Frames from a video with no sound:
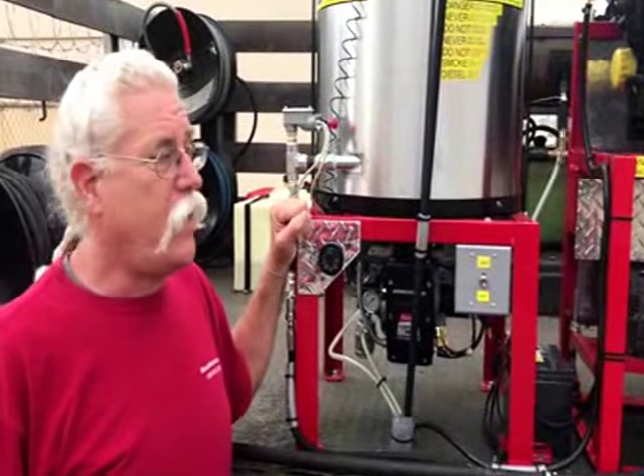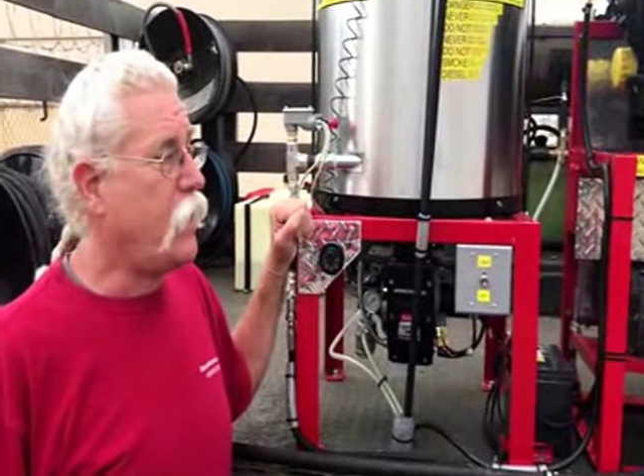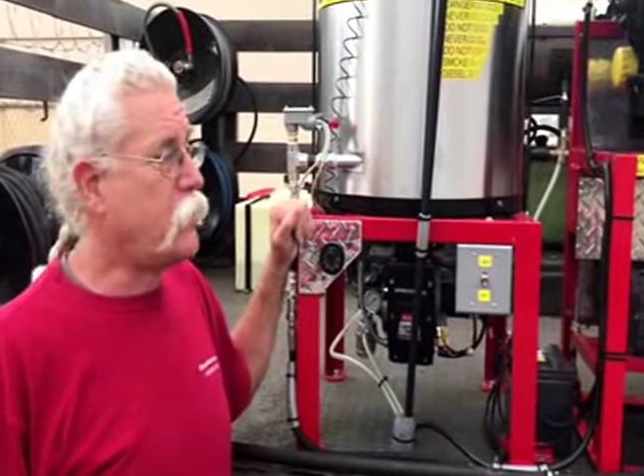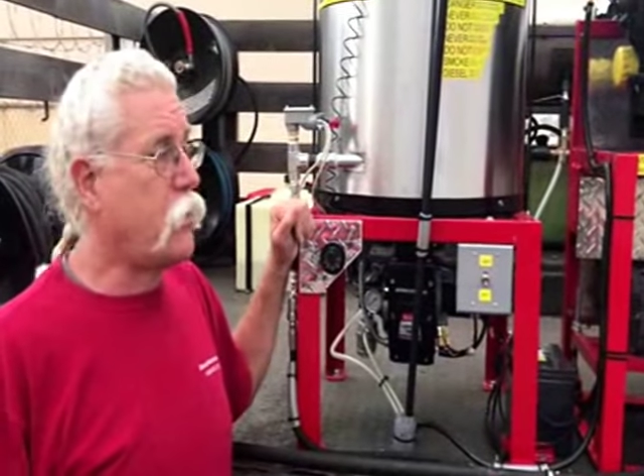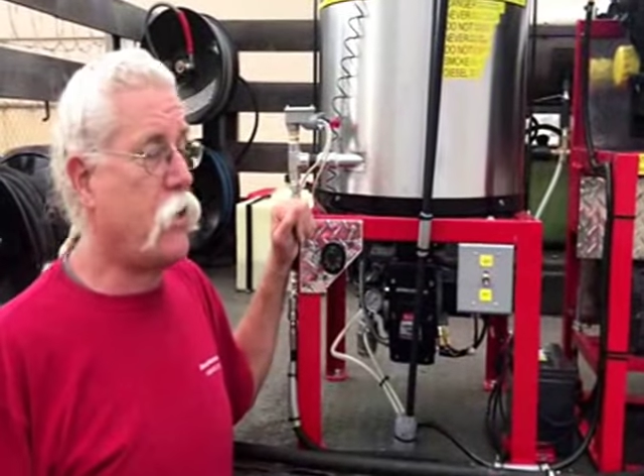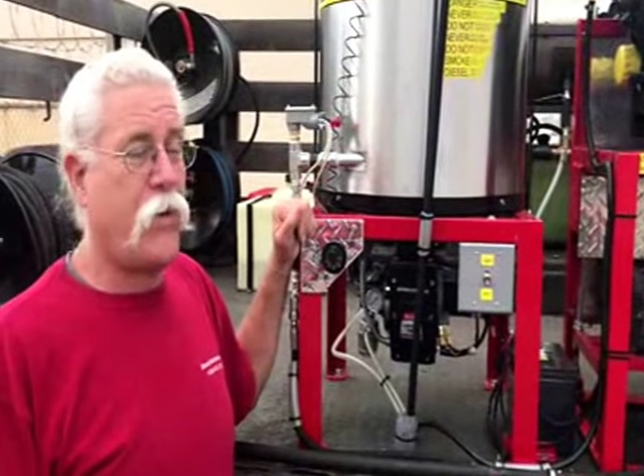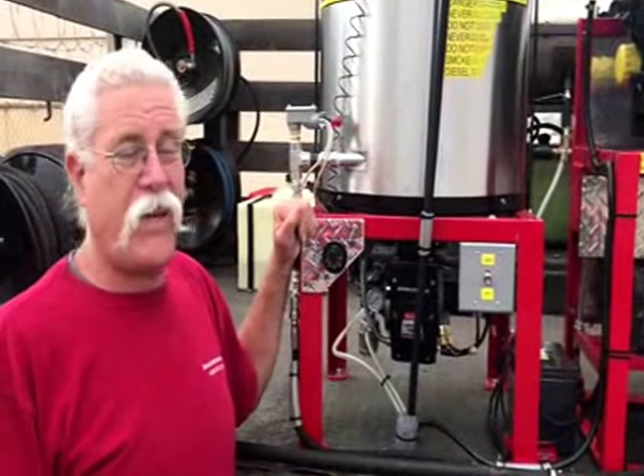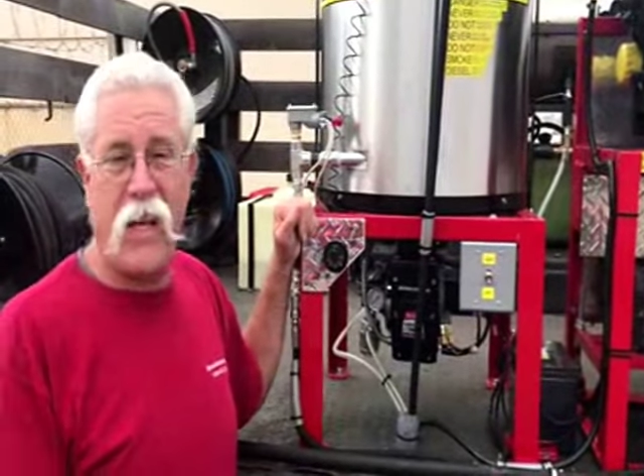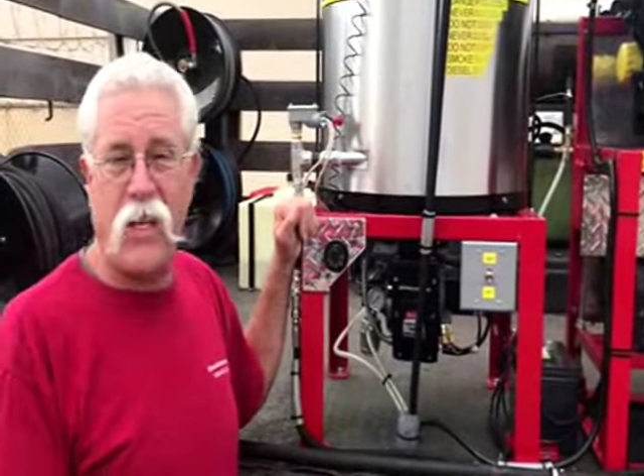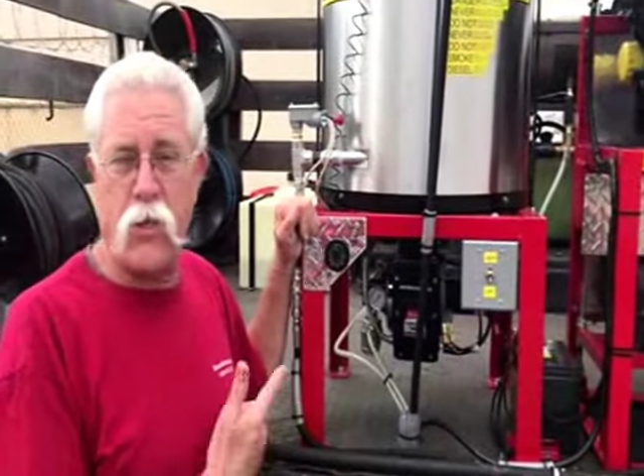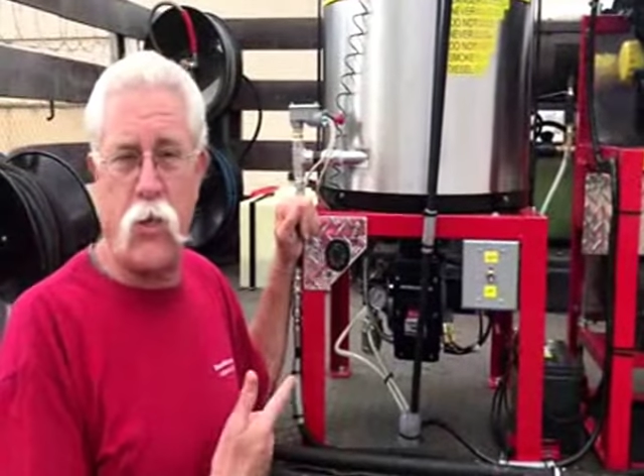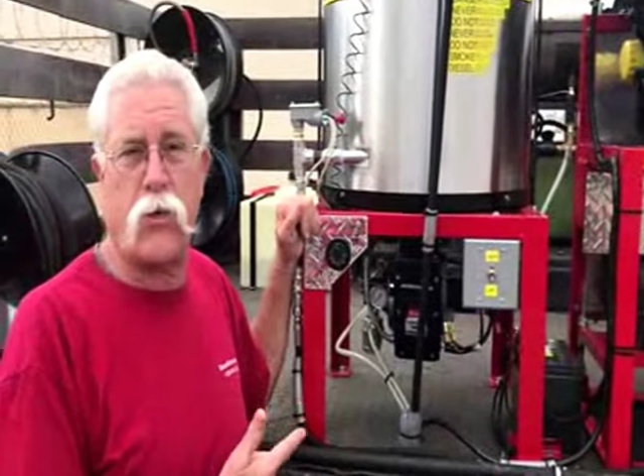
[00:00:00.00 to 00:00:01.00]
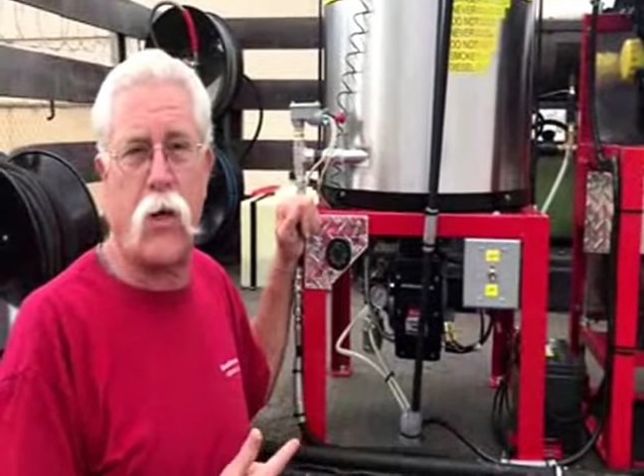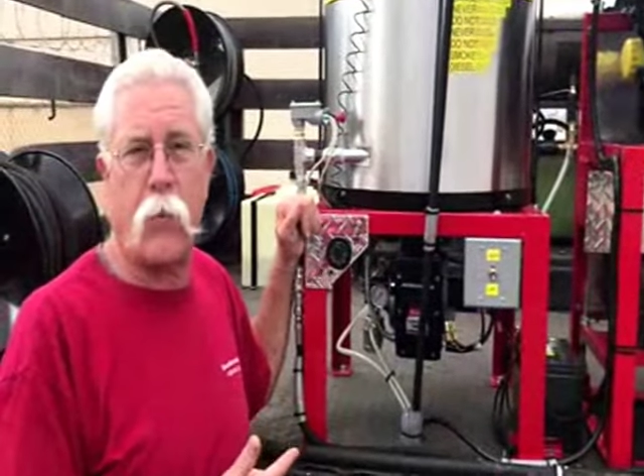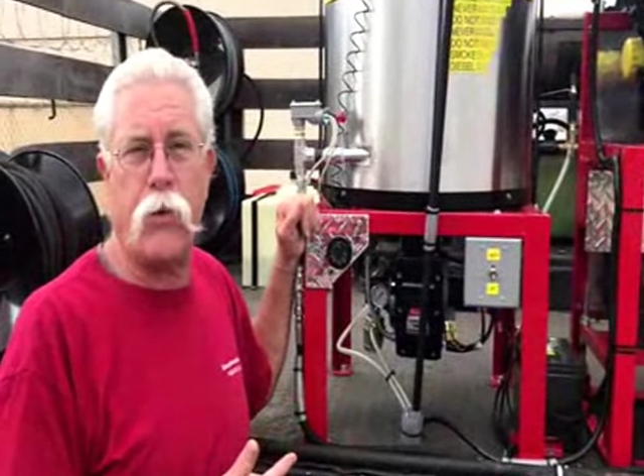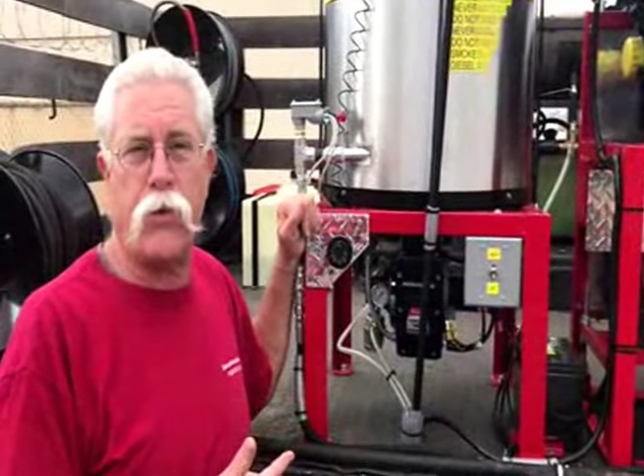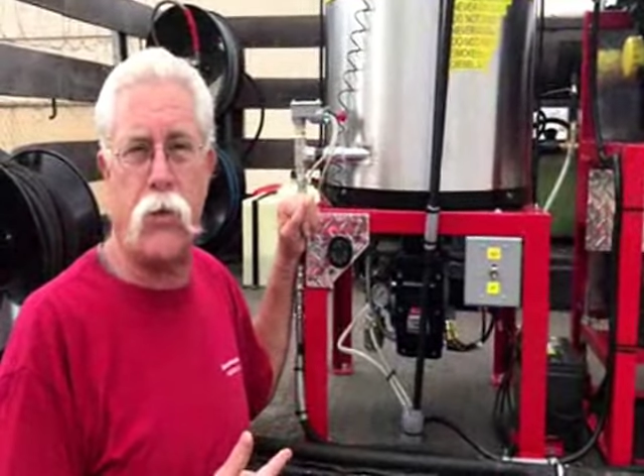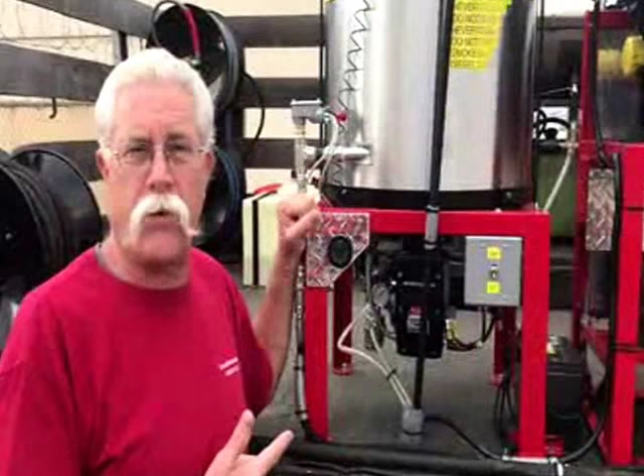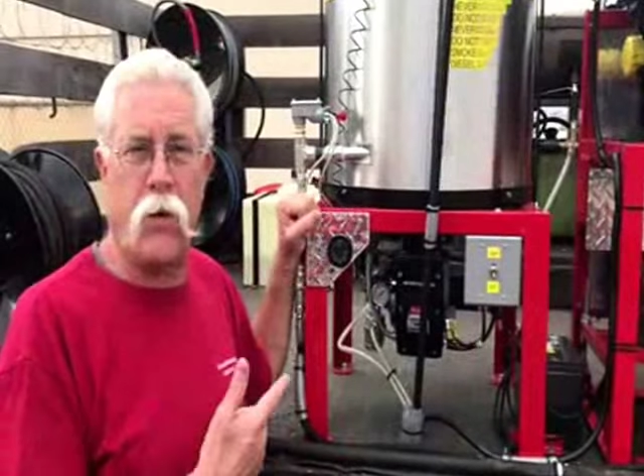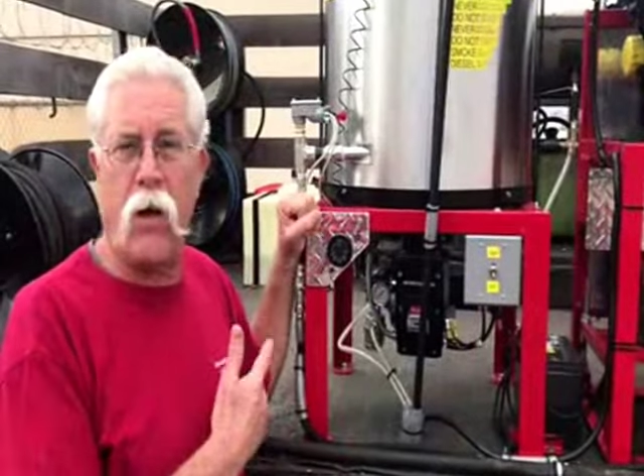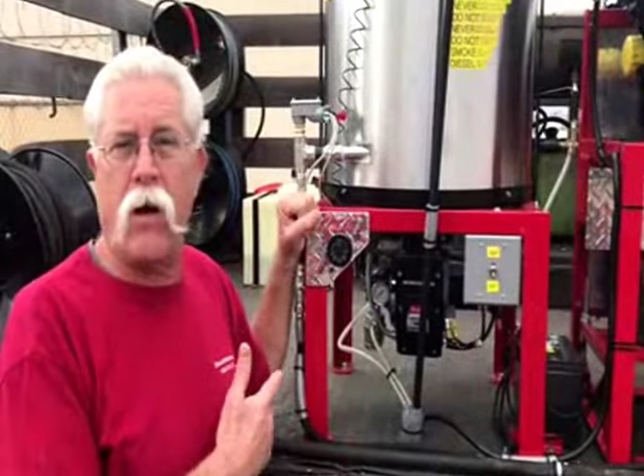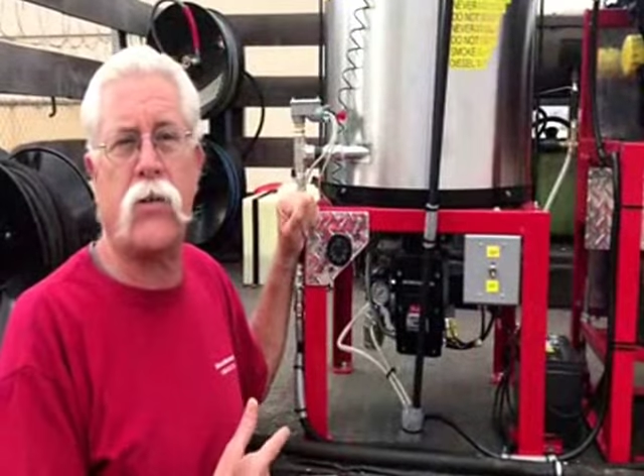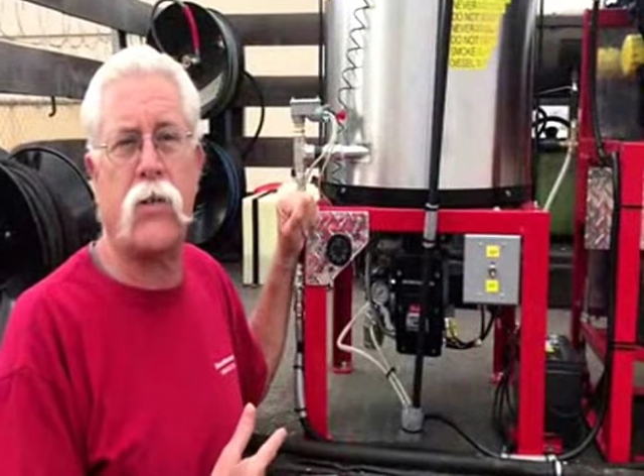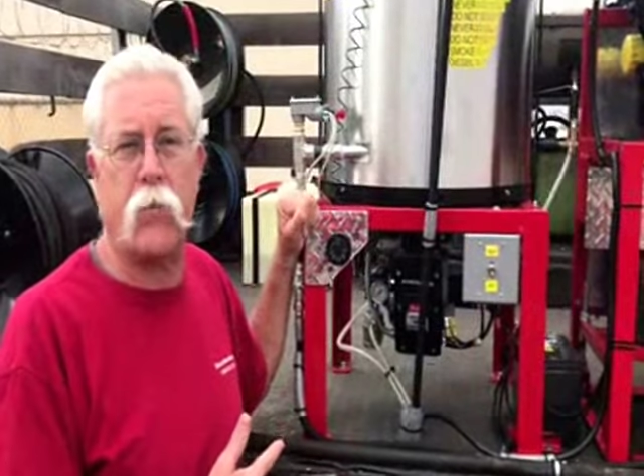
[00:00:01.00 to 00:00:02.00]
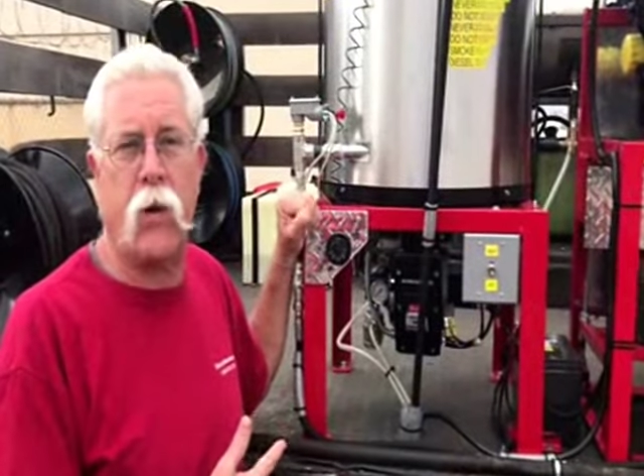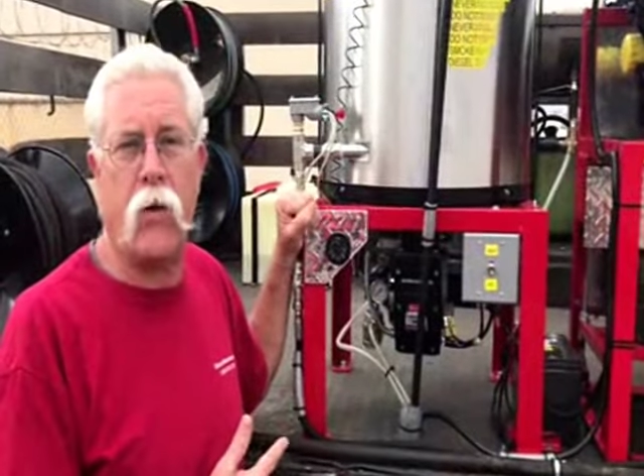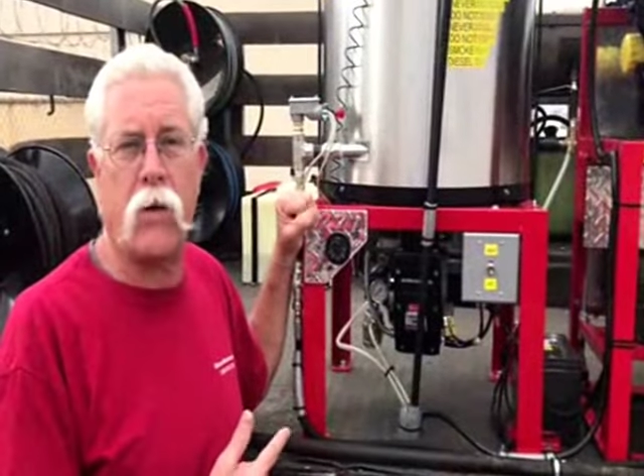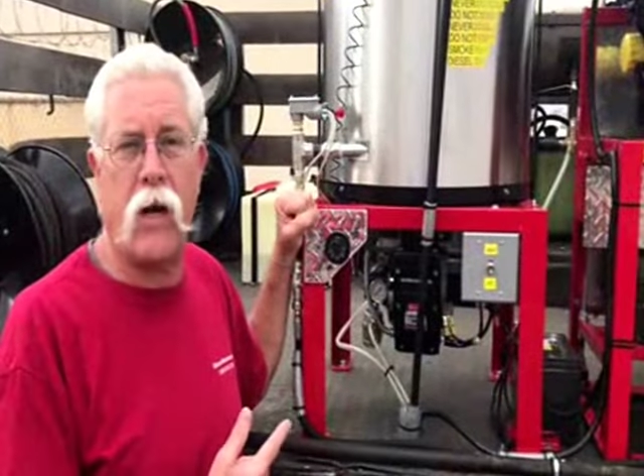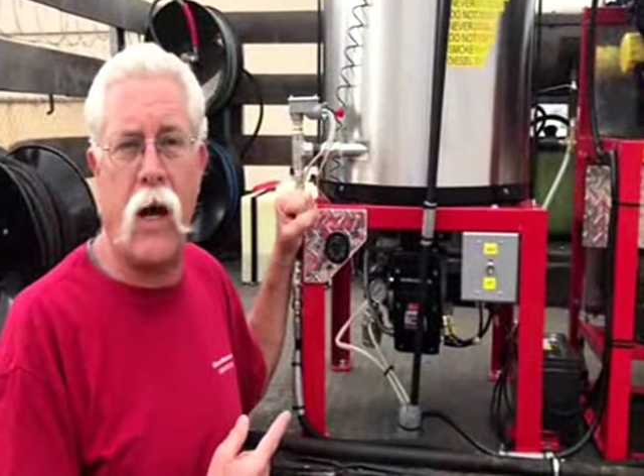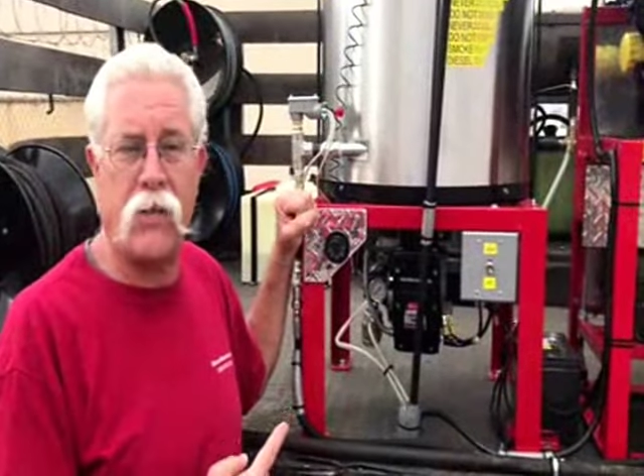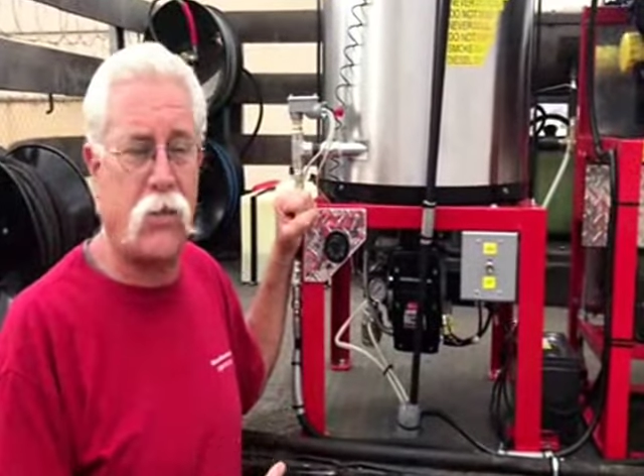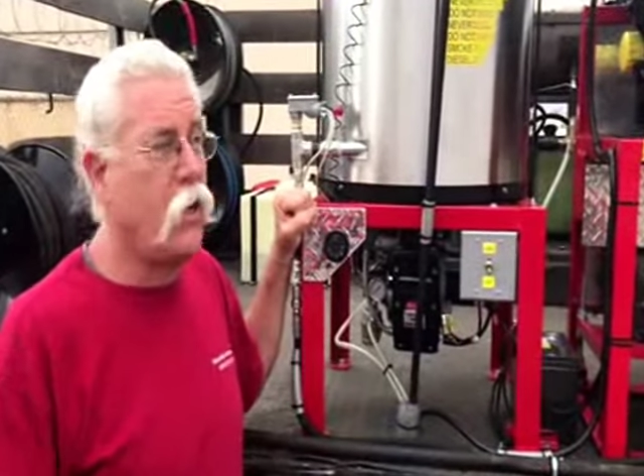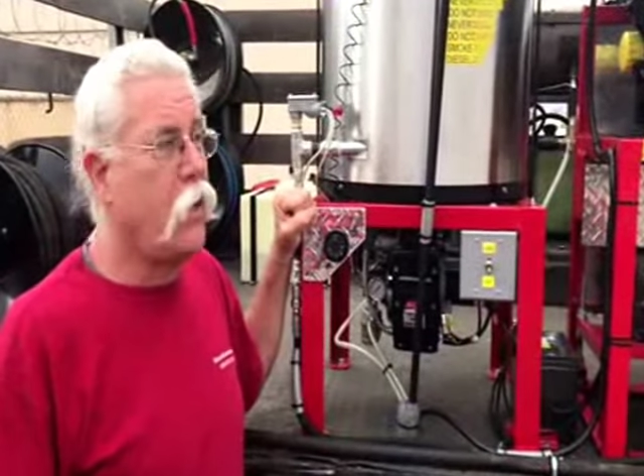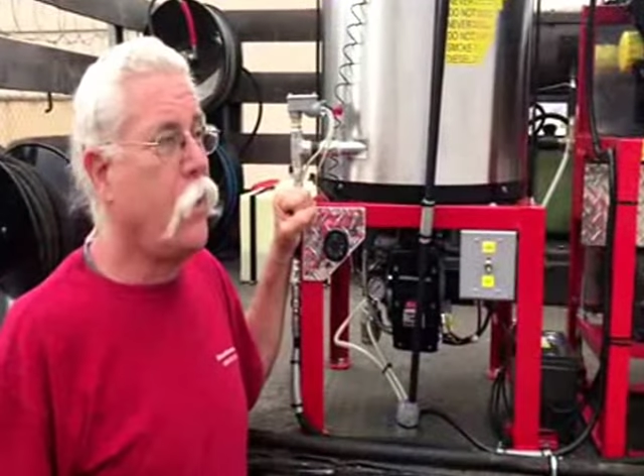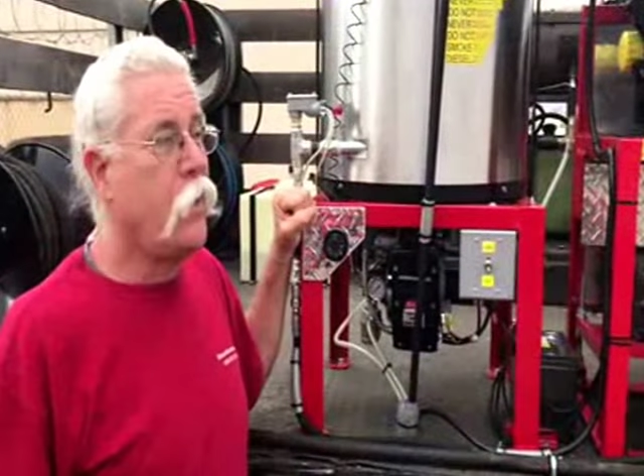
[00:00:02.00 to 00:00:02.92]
it's going to be easy to troubleshoot, long-term low cost,